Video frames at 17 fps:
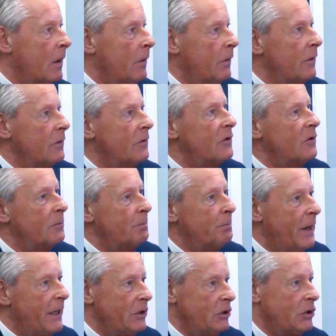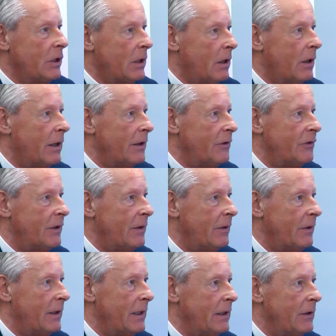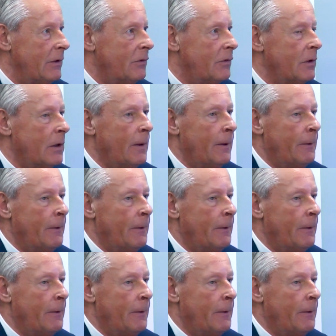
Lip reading: that specialised in these,